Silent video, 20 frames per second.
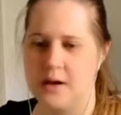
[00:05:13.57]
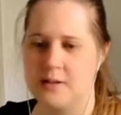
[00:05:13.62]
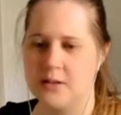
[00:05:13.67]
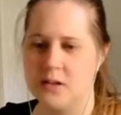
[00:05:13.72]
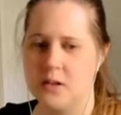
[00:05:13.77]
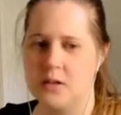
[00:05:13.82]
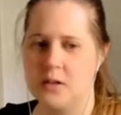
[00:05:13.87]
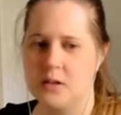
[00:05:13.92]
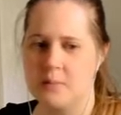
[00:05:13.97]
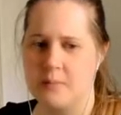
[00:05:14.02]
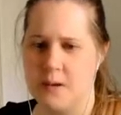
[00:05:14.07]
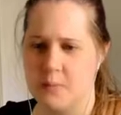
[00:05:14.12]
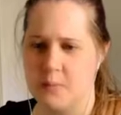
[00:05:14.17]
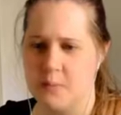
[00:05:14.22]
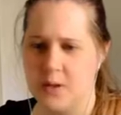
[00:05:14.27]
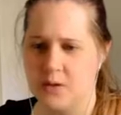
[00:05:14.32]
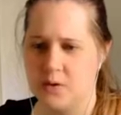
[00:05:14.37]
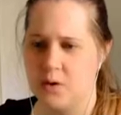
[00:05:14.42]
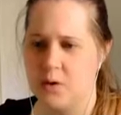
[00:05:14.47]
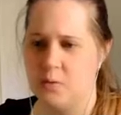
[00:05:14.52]
I was going to say
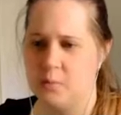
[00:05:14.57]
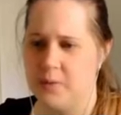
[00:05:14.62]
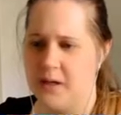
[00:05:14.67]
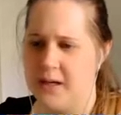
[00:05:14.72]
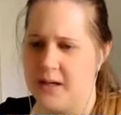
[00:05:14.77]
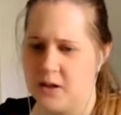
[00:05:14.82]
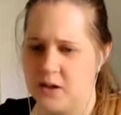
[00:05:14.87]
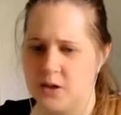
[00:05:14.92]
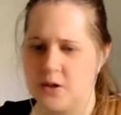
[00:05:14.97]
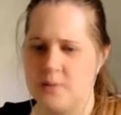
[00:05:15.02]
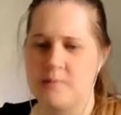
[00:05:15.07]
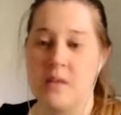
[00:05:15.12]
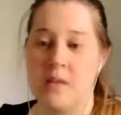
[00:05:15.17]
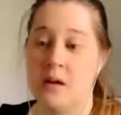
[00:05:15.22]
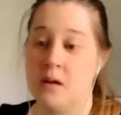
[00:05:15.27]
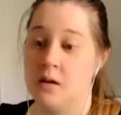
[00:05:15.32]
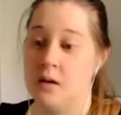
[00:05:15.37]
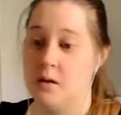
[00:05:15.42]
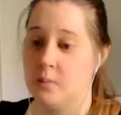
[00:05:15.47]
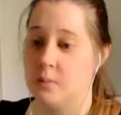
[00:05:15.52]
what co-players?
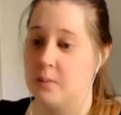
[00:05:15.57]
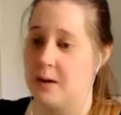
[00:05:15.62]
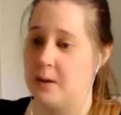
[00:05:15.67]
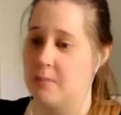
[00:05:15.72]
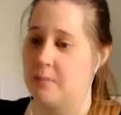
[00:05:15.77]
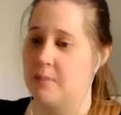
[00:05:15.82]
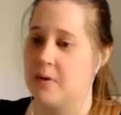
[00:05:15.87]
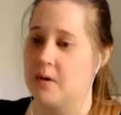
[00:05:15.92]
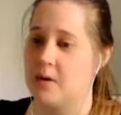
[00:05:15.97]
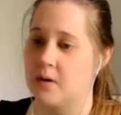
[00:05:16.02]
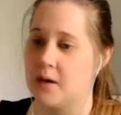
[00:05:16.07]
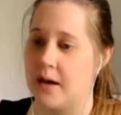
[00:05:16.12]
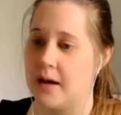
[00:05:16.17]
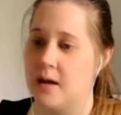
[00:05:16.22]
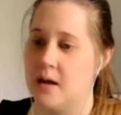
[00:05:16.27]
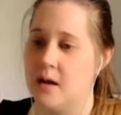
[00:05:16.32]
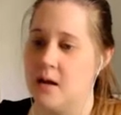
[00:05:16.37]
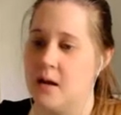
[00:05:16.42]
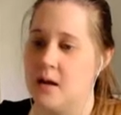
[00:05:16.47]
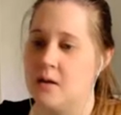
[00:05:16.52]
Wow, okay.
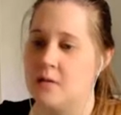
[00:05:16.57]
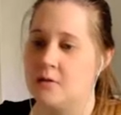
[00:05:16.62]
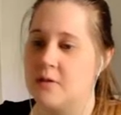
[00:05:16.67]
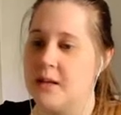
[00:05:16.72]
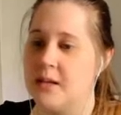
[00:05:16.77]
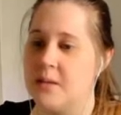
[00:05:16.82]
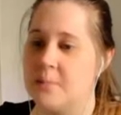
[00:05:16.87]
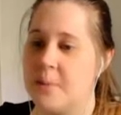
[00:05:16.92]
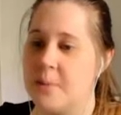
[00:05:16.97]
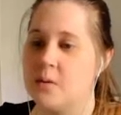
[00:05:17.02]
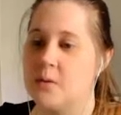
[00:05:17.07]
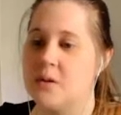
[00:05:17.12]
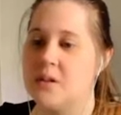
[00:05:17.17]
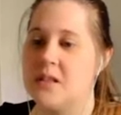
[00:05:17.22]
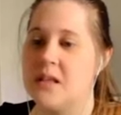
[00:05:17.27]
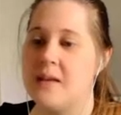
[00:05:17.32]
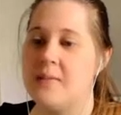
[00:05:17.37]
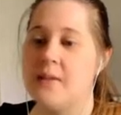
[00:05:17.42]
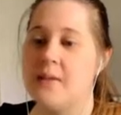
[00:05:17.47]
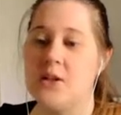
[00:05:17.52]
Rant about
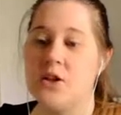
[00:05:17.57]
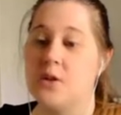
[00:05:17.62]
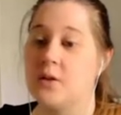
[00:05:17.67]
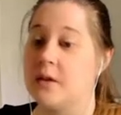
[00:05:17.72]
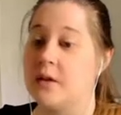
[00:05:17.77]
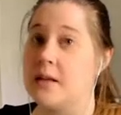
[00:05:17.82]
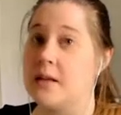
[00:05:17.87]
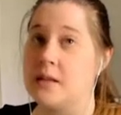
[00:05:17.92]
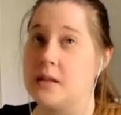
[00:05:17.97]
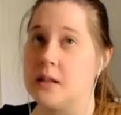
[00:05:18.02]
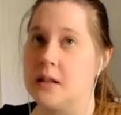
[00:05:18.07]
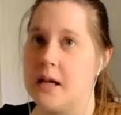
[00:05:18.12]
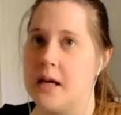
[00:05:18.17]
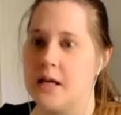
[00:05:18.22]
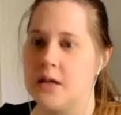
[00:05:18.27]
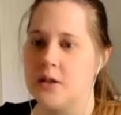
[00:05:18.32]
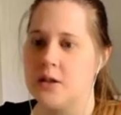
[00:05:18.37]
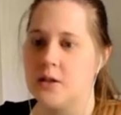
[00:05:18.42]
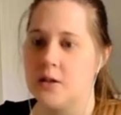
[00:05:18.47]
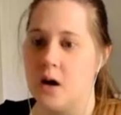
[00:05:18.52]
TV show
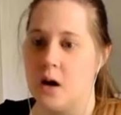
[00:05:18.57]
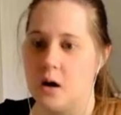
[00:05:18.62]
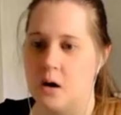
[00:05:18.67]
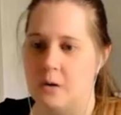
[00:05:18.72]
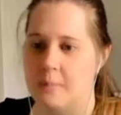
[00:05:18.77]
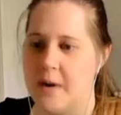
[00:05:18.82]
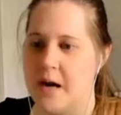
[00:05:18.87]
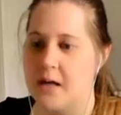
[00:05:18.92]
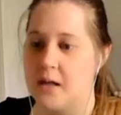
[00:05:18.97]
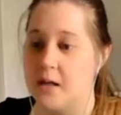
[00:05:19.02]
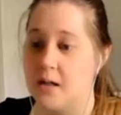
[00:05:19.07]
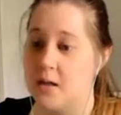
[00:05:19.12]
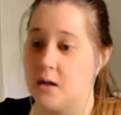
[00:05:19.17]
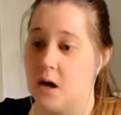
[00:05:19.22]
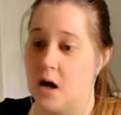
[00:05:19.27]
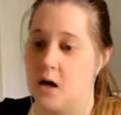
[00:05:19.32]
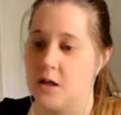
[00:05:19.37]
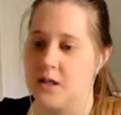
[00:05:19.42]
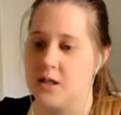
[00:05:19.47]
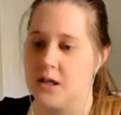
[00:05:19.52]
cancellation. Oh my
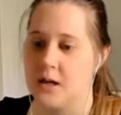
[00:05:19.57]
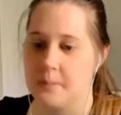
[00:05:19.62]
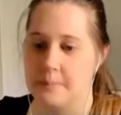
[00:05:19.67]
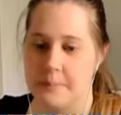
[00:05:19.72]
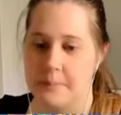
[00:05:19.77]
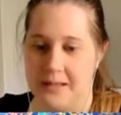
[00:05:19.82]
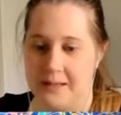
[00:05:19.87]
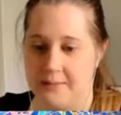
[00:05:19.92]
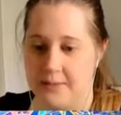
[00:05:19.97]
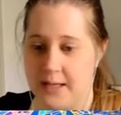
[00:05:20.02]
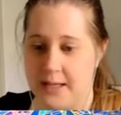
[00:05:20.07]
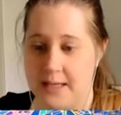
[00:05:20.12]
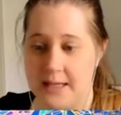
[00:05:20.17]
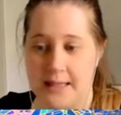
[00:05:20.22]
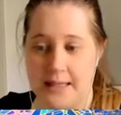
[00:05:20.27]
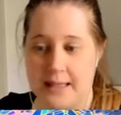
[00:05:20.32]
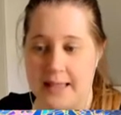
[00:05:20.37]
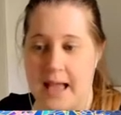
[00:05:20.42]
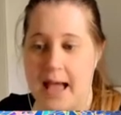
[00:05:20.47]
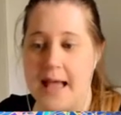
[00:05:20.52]
gosh, can't believe they
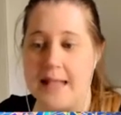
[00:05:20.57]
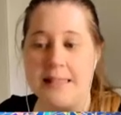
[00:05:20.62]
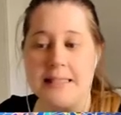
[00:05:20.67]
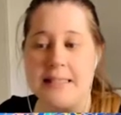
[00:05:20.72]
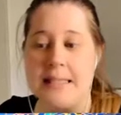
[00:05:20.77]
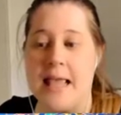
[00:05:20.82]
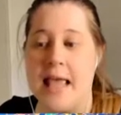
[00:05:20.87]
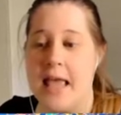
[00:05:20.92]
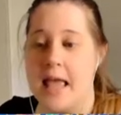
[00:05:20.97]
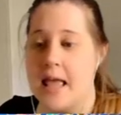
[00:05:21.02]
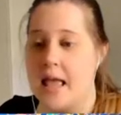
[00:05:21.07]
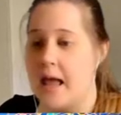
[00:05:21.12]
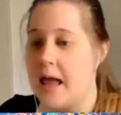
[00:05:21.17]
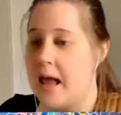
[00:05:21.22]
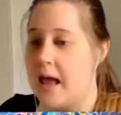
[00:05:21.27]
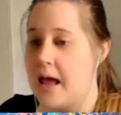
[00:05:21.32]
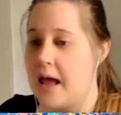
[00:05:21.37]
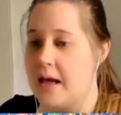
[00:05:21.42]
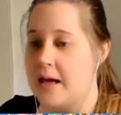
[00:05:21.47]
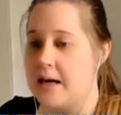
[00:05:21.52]
did that.
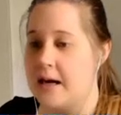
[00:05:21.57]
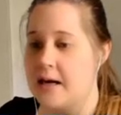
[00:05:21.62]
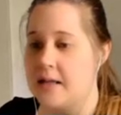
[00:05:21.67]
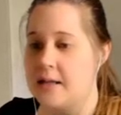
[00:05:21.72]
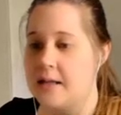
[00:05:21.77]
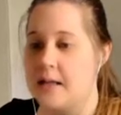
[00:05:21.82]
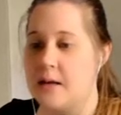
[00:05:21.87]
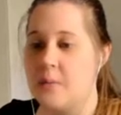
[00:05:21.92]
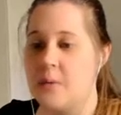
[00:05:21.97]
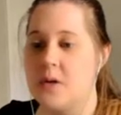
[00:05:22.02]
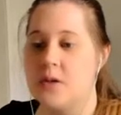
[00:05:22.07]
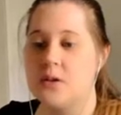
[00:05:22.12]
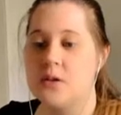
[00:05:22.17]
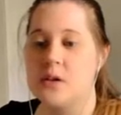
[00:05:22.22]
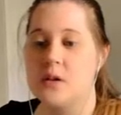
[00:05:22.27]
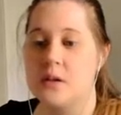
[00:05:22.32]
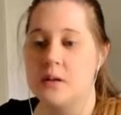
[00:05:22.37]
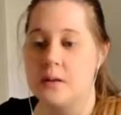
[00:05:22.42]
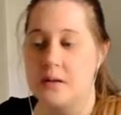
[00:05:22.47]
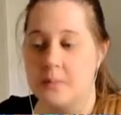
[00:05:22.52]
And I think we are
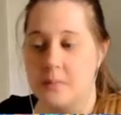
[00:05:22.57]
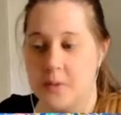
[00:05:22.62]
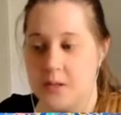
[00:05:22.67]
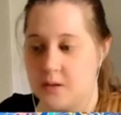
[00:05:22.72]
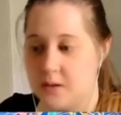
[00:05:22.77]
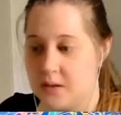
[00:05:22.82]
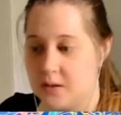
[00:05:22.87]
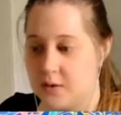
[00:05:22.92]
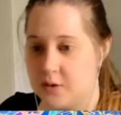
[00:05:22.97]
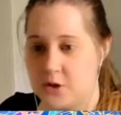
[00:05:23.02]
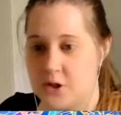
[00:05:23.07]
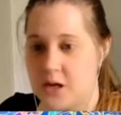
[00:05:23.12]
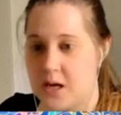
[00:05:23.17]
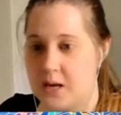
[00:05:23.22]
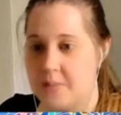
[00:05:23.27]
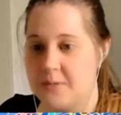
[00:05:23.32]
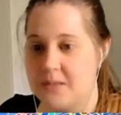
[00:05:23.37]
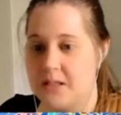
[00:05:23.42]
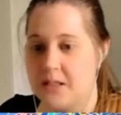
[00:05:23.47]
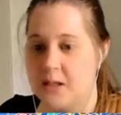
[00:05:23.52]
talking about our
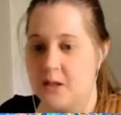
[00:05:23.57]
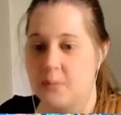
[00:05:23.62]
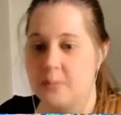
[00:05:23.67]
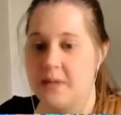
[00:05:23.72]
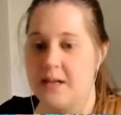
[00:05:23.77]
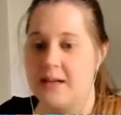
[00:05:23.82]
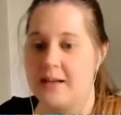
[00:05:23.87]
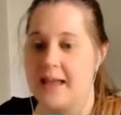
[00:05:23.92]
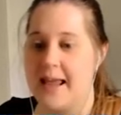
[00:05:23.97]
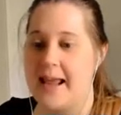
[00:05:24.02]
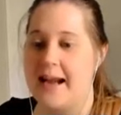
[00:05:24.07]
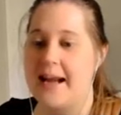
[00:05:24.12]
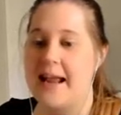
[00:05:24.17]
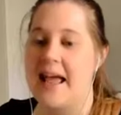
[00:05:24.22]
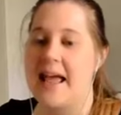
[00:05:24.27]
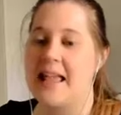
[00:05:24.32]
dreams a little bit again.